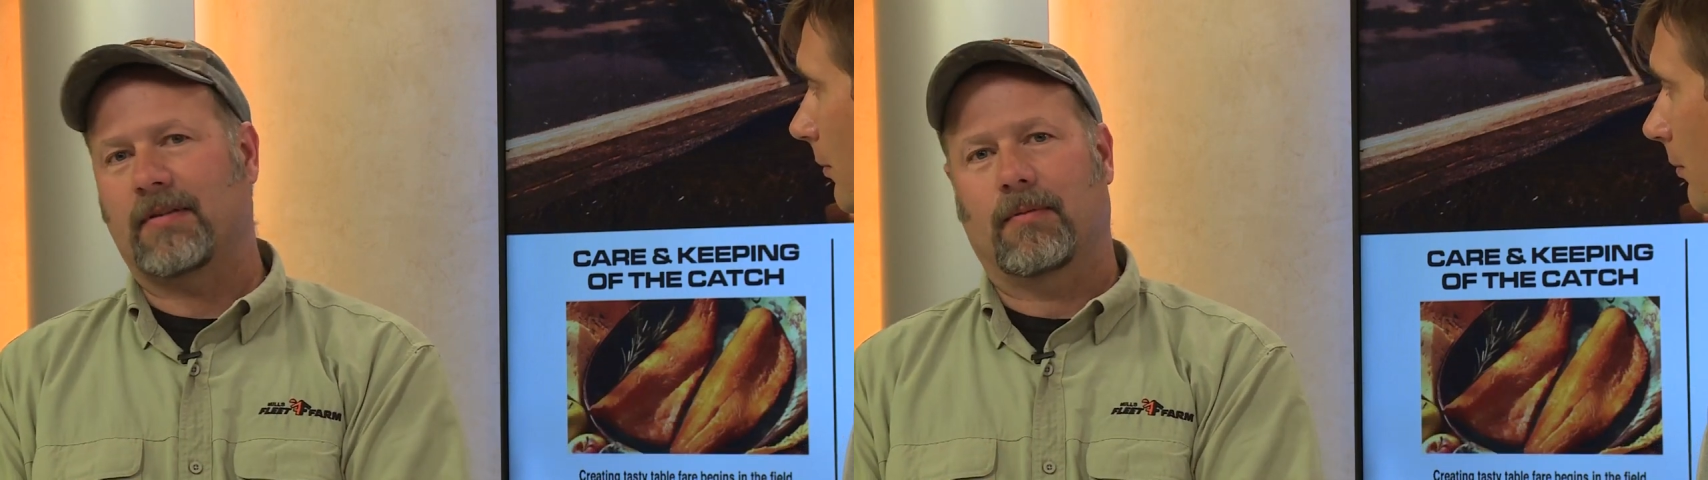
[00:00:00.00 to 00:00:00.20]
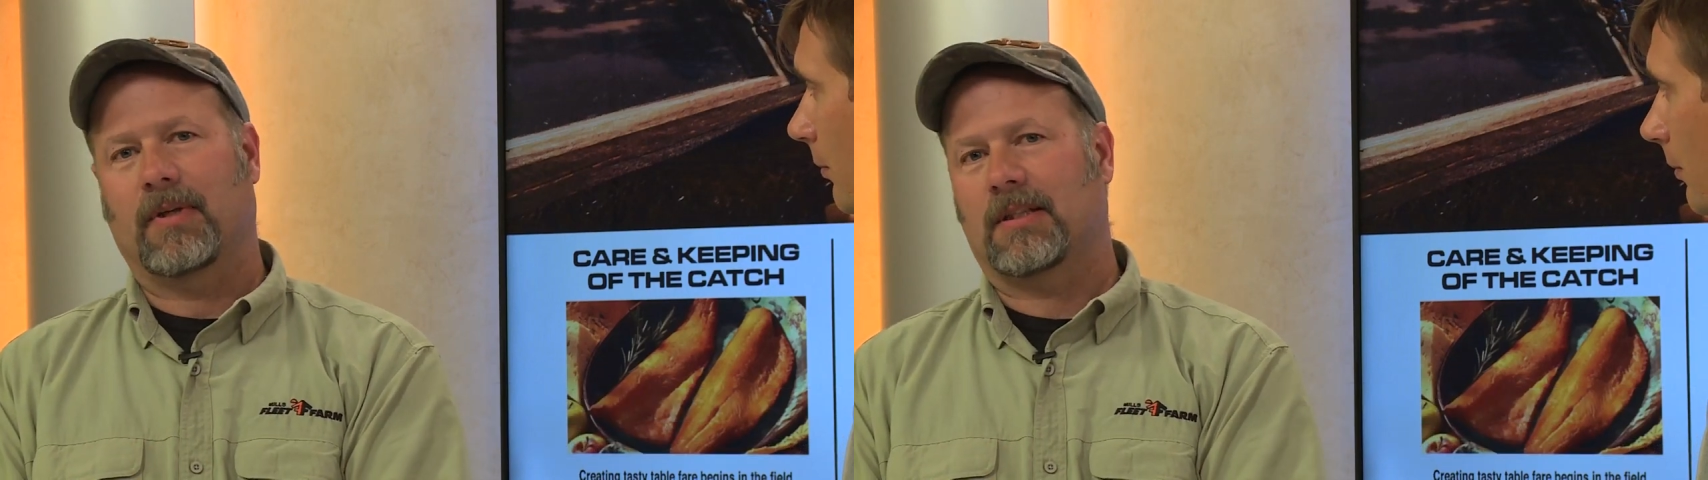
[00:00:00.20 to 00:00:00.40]

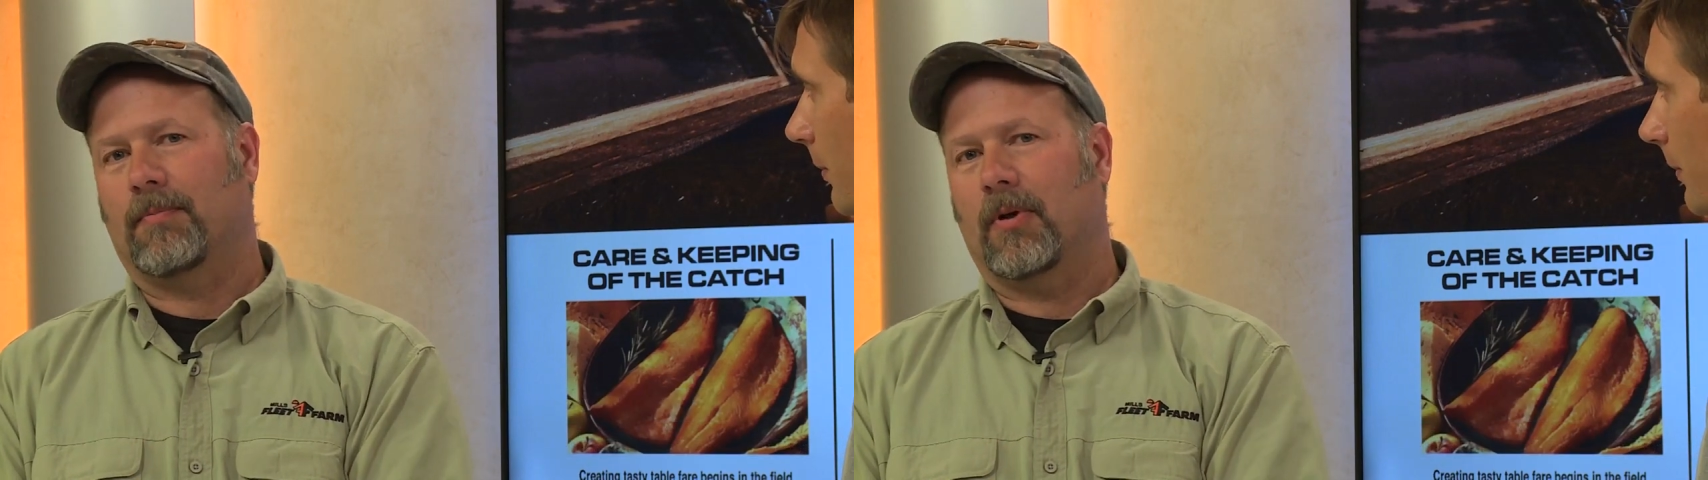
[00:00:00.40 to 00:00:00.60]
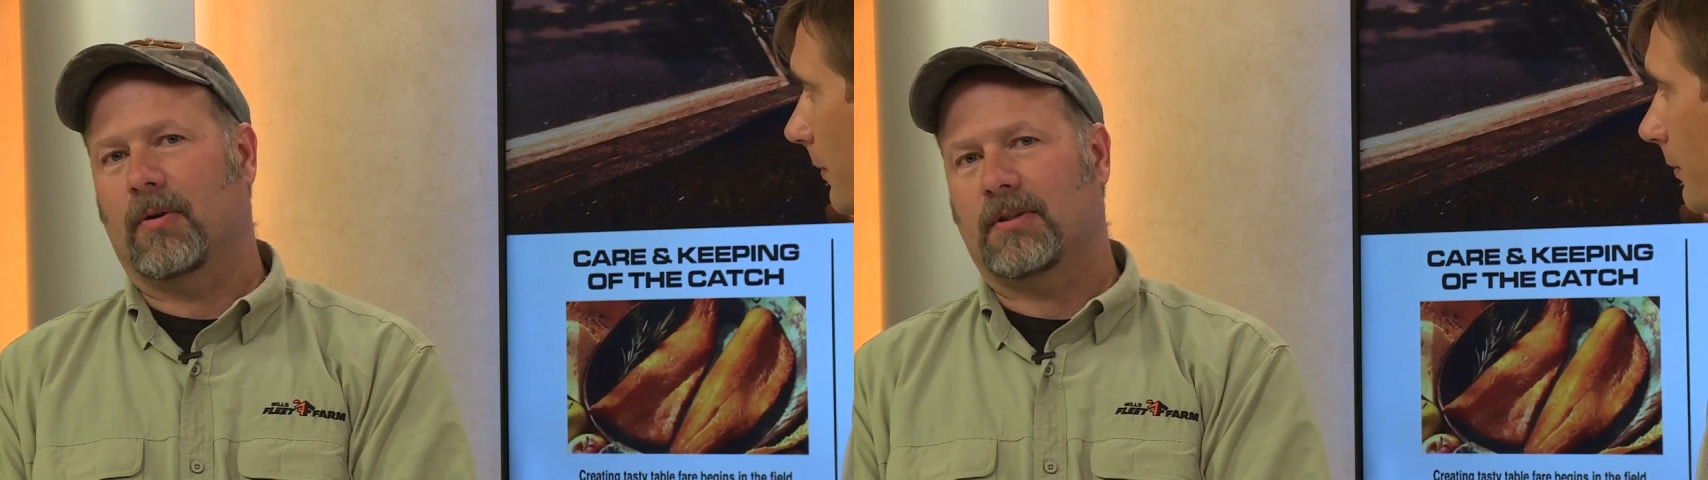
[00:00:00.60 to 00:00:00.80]
the best
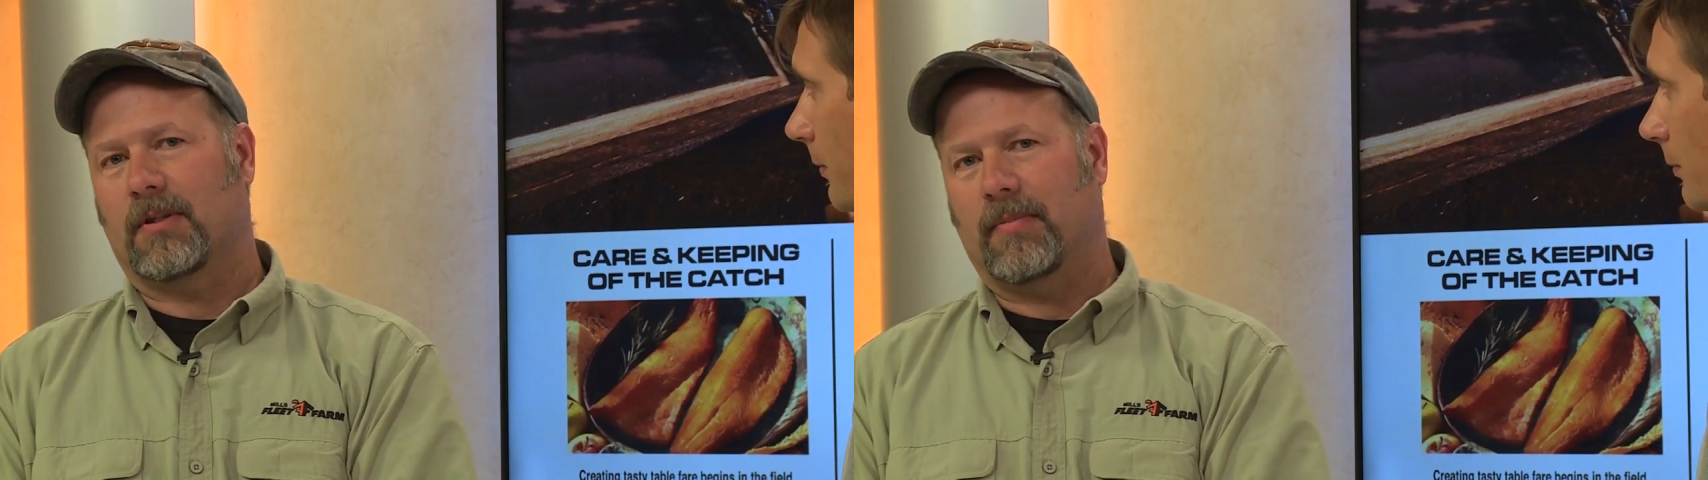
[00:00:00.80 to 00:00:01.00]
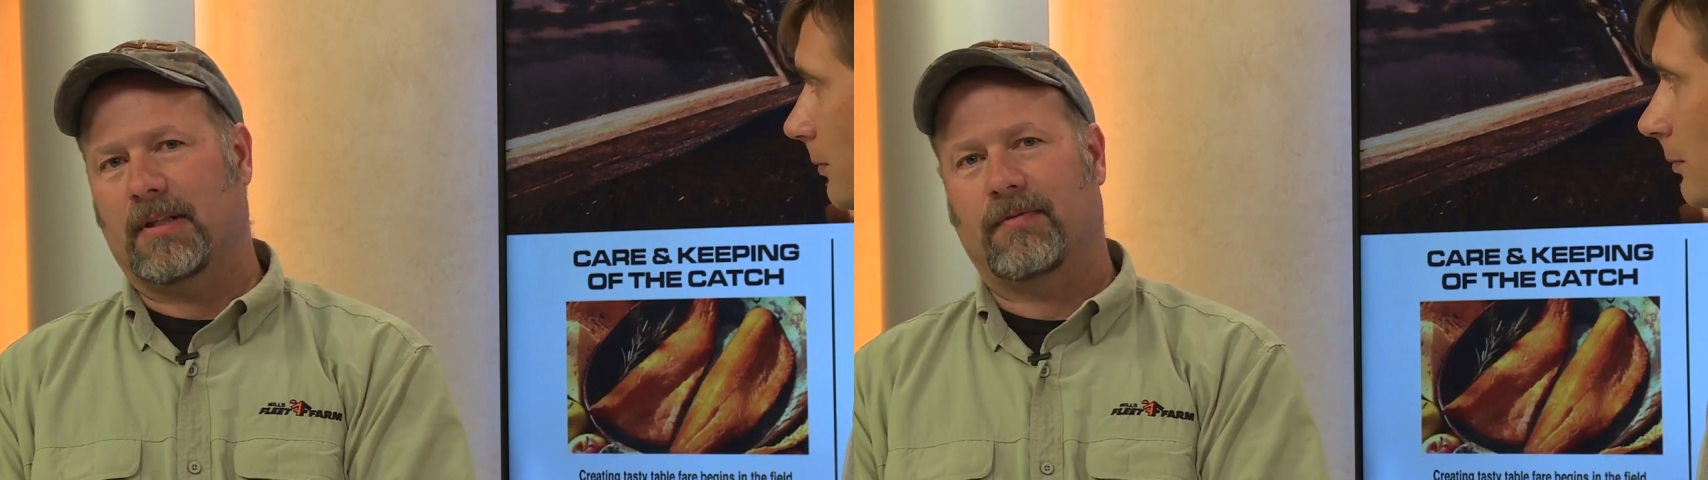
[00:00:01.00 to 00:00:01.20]
boats,
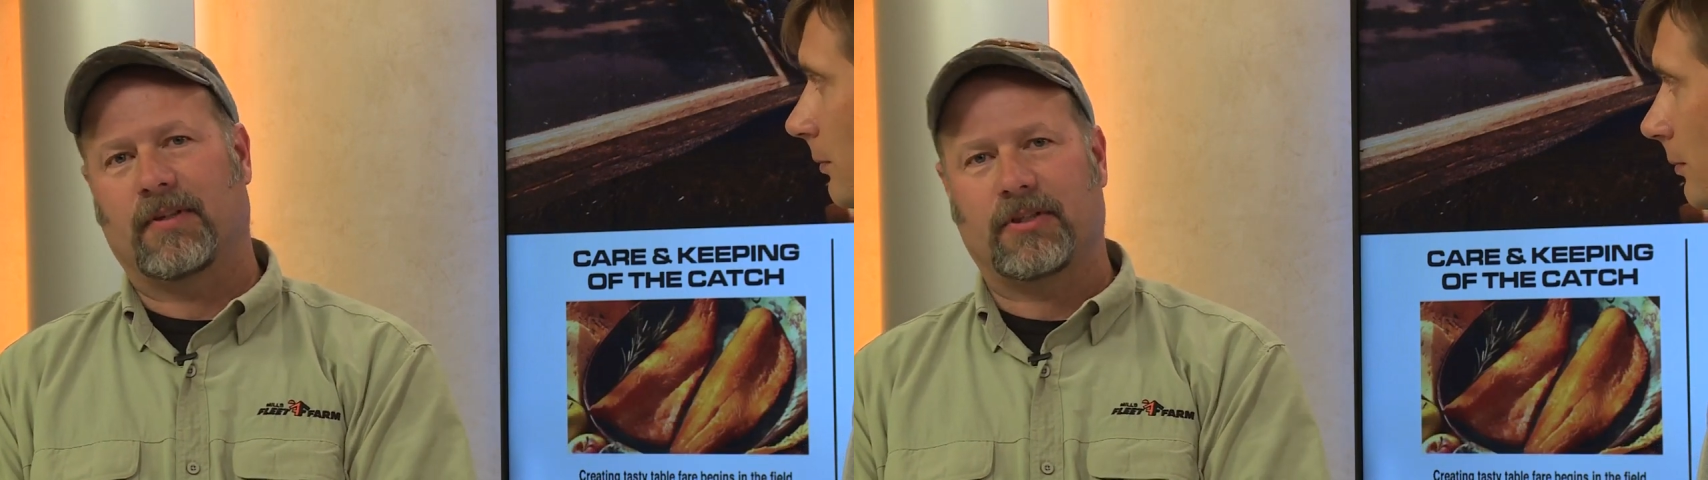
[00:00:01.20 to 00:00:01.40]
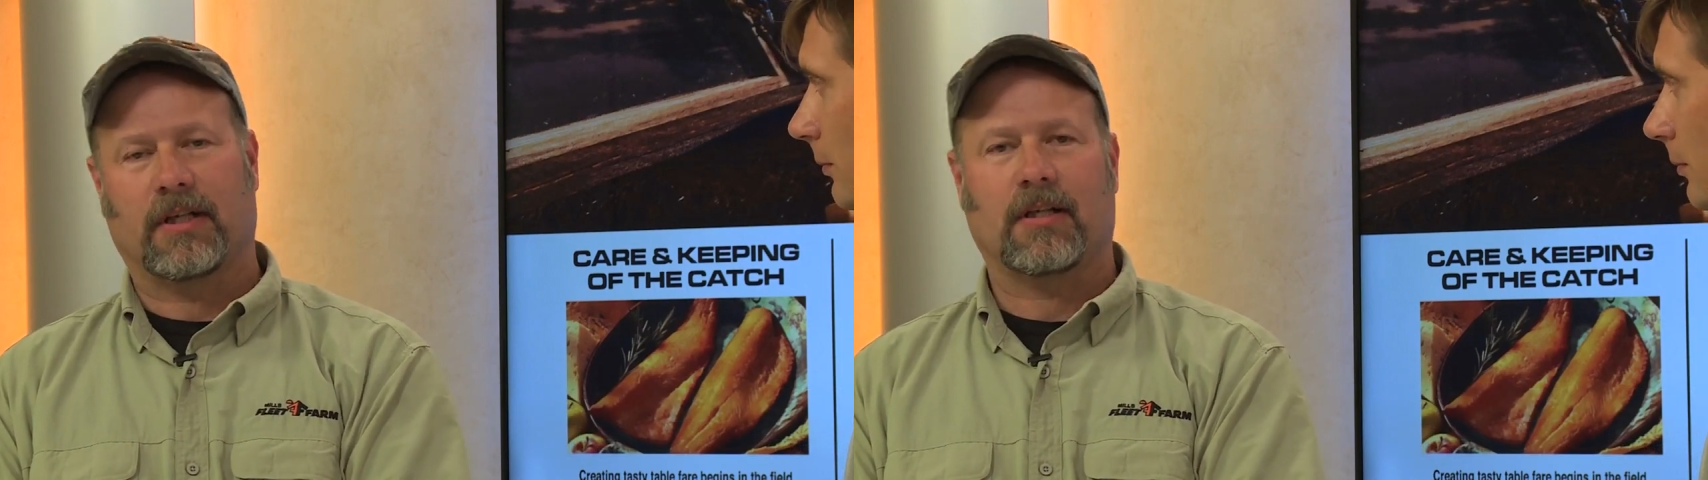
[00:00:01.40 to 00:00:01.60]
the best fishing